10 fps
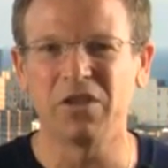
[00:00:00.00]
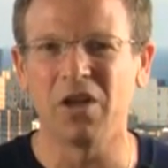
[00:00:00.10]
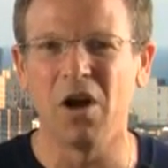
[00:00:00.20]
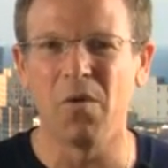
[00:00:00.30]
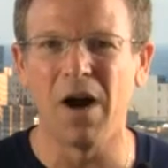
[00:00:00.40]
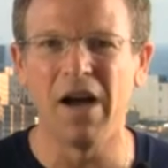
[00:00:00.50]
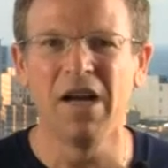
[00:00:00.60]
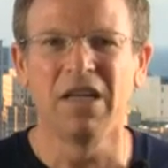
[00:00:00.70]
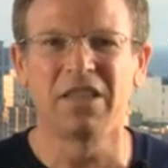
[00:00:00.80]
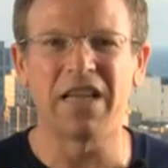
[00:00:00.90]
So
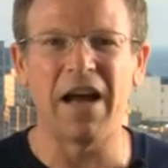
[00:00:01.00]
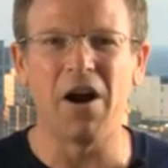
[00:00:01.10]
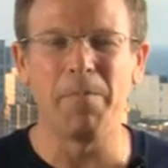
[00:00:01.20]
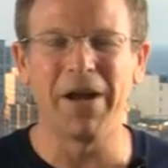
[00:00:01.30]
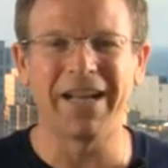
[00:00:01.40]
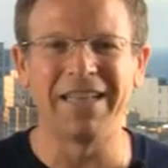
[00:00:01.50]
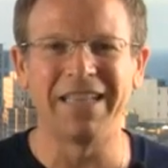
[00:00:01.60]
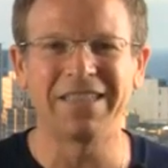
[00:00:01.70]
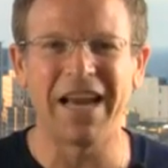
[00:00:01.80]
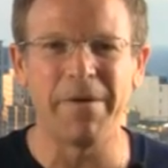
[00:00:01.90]
our pick in
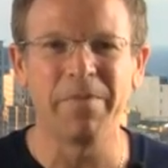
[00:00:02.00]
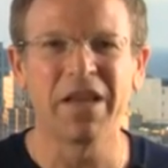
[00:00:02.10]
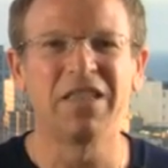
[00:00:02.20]
this game,